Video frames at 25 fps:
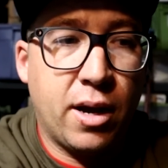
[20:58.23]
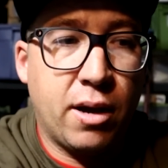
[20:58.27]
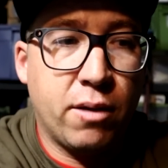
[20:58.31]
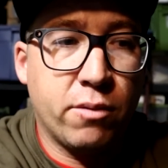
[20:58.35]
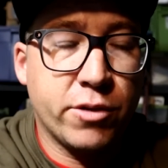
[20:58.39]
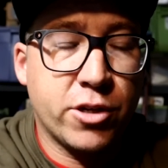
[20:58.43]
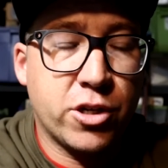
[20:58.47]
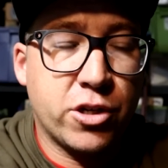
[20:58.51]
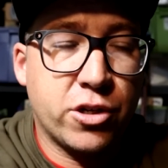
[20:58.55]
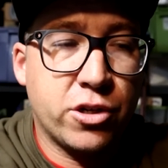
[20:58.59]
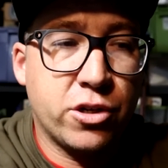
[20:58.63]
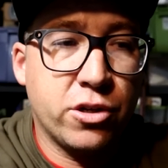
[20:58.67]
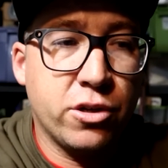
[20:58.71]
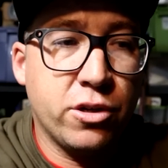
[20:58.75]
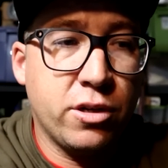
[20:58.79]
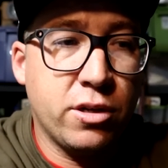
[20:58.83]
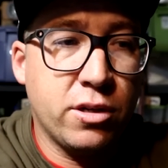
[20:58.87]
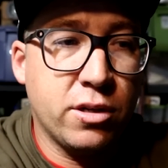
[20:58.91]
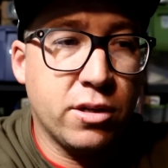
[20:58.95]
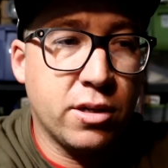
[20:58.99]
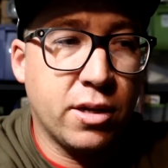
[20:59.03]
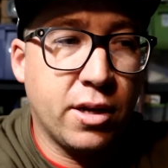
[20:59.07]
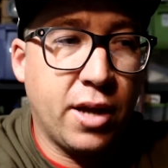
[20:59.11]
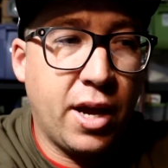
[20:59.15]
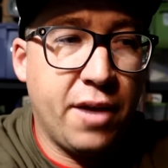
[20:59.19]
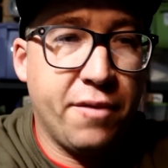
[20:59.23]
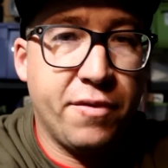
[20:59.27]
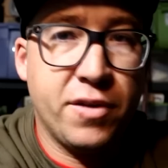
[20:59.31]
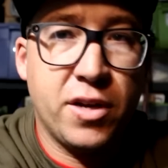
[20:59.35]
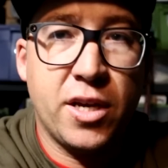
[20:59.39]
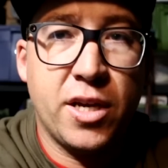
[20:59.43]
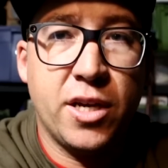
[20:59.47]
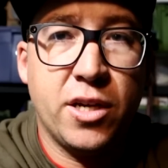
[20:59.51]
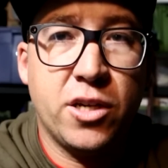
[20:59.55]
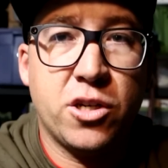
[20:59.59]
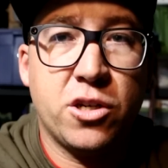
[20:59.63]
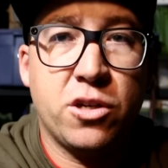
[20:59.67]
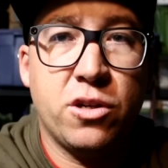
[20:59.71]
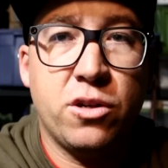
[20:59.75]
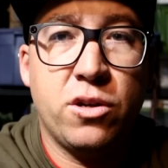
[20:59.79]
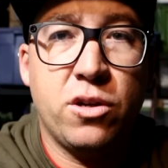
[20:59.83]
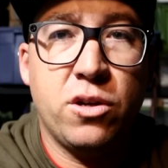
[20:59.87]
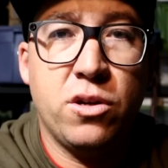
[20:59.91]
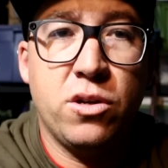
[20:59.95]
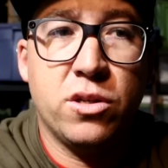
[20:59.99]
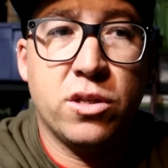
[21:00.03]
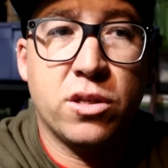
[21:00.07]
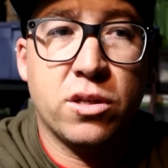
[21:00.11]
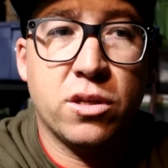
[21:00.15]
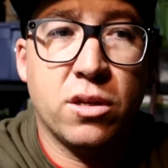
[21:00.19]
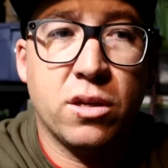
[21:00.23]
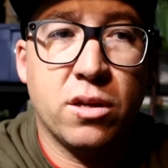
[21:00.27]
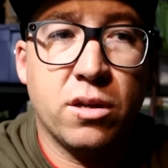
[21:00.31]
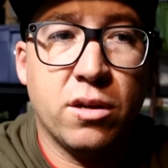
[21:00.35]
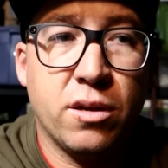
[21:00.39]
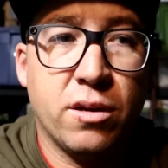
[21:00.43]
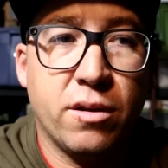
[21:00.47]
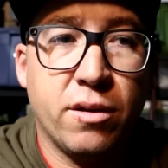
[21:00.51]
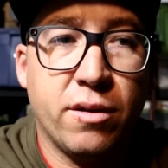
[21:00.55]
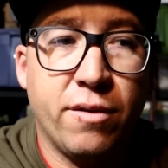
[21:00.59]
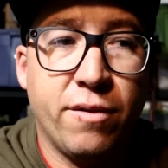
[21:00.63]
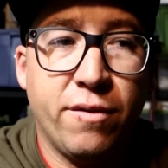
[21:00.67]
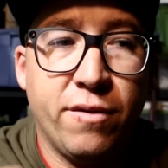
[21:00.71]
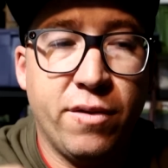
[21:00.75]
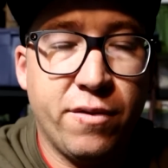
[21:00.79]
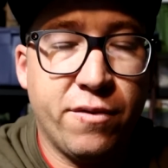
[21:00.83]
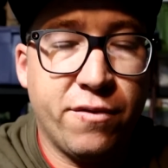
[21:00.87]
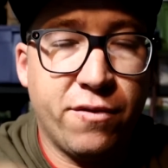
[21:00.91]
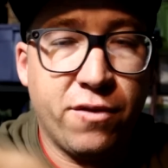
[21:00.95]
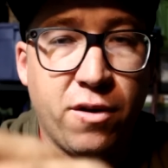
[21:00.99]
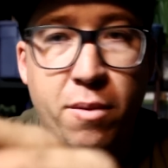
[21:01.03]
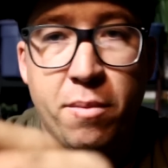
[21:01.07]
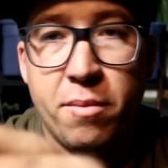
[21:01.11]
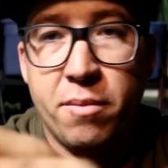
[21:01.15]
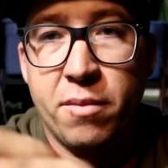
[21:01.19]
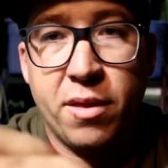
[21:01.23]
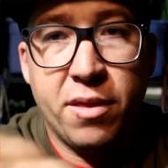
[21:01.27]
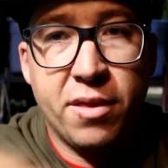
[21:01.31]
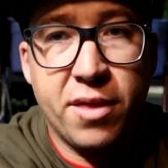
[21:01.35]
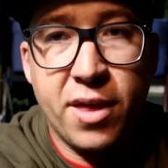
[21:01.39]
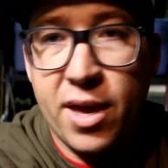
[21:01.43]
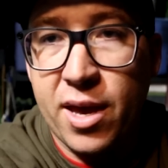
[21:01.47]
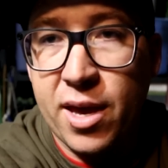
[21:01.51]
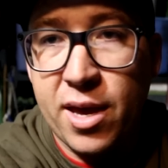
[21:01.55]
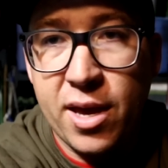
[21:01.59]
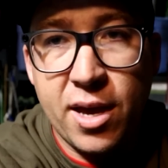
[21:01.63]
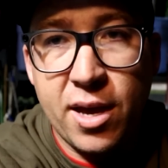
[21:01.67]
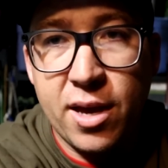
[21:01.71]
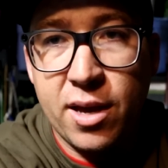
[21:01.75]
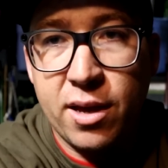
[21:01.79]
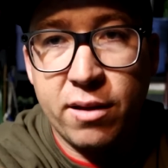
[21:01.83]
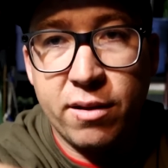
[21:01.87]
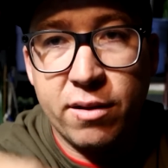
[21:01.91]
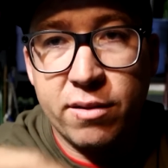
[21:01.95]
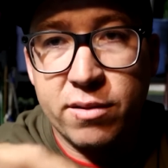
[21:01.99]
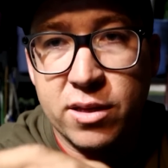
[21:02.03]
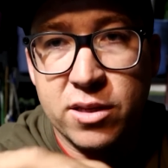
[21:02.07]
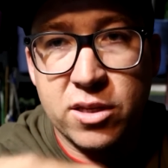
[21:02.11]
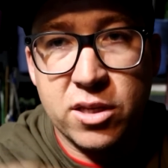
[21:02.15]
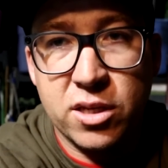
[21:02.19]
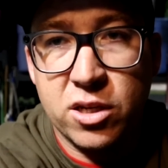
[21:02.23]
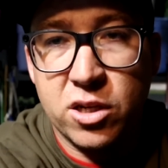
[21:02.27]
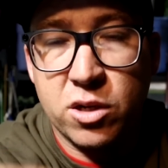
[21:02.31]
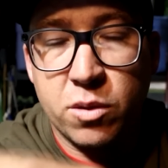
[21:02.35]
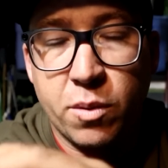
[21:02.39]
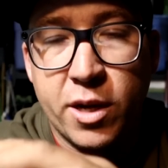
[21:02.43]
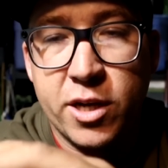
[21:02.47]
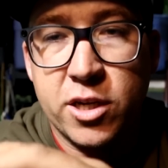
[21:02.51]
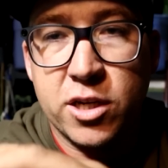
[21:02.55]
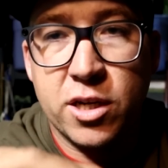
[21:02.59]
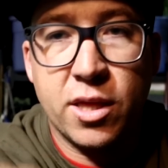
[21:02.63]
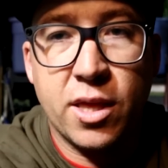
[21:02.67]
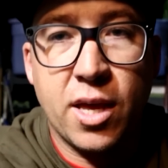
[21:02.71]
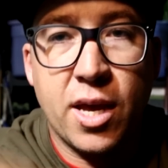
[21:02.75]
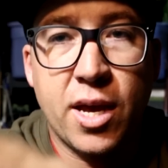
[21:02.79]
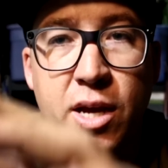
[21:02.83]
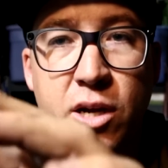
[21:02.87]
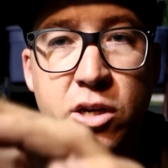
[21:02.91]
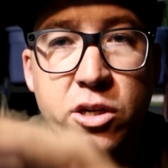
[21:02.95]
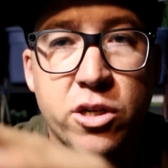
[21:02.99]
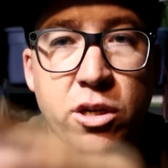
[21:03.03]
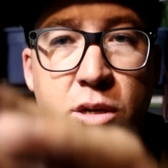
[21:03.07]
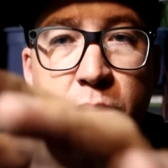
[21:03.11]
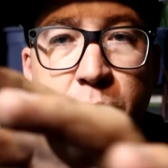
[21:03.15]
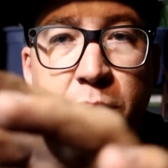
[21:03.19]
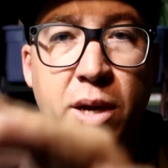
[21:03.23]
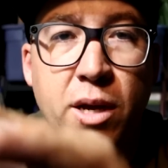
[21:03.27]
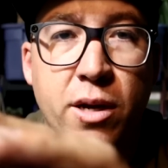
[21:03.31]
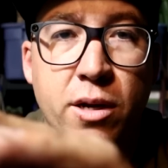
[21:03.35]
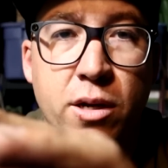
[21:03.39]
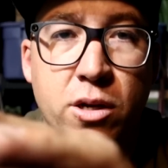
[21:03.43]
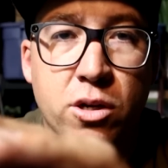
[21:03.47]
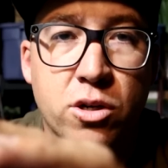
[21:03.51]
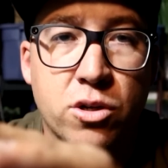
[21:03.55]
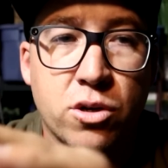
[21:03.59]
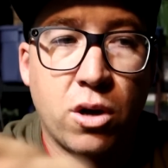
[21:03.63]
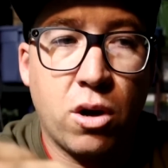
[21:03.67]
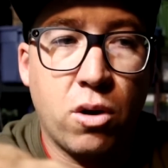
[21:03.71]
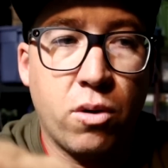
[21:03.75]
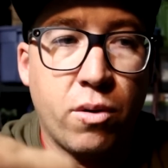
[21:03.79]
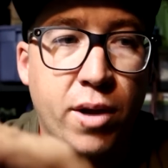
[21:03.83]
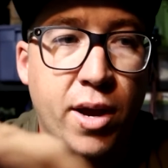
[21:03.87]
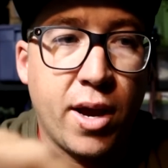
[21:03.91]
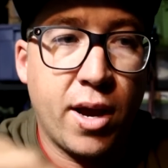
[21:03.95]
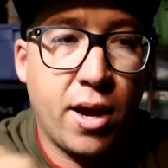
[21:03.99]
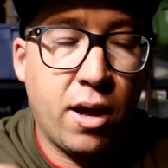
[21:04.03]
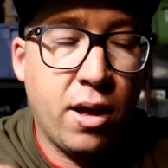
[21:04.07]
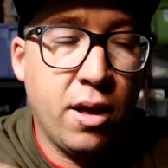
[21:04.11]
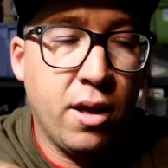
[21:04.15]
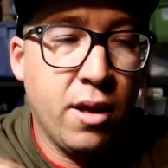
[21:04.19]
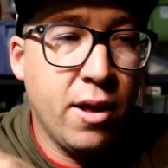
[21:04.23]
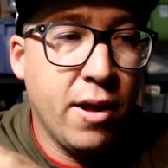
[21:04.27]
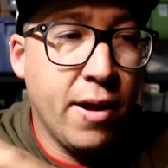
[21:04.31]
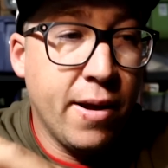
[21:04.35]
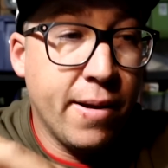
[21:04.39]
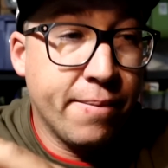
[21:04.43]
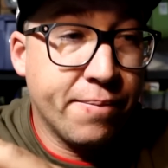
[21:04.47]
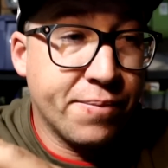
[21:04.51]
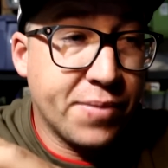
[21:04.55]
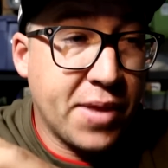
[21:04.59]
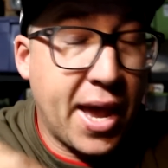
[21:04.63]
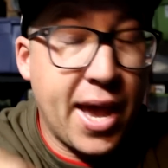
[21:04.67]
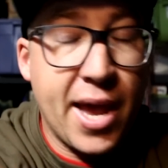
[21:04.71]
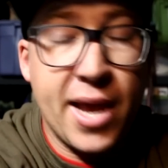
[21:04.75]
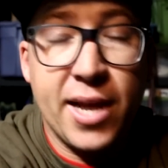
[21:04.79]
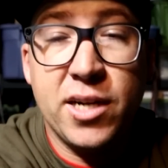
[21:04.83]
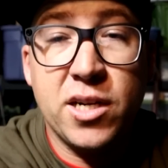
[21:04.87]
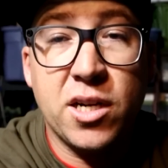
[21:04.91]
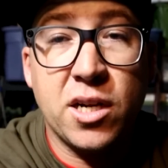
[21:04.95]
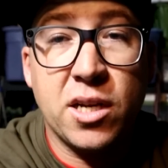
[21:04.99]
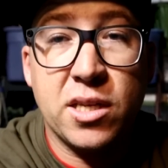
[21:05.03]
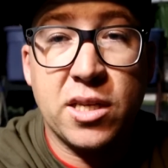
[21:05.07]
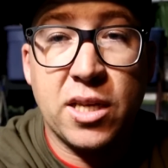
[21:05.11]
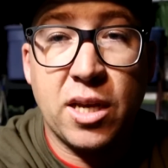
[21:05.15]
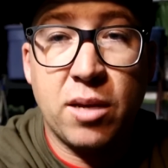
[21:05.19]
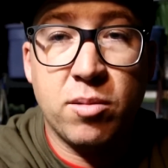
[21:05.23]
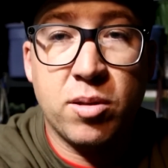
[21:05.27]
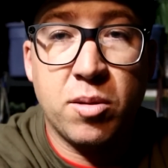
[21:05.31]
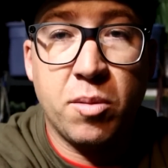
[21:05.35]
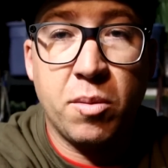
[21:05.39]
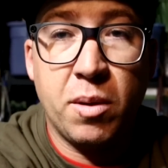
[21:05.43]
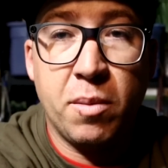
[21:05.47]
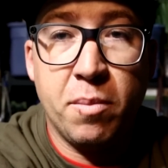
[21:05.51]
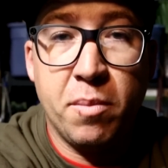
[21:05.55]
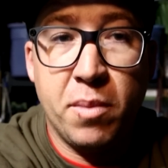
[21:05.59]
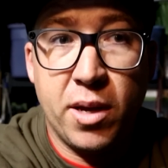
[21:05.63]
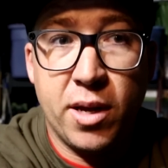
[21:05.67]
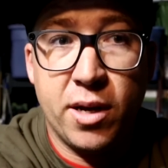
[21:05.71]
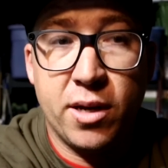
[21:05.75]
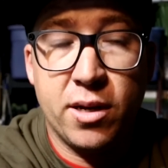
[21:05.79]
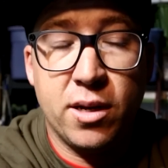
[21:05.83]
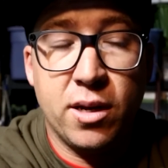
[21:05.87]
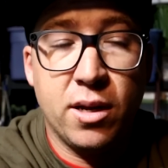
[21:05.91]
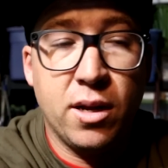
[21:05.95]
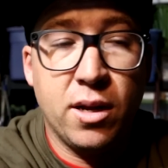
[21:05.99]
We shouldn't have any issues from there. The situation there should be under control now. The engine seems to be mint.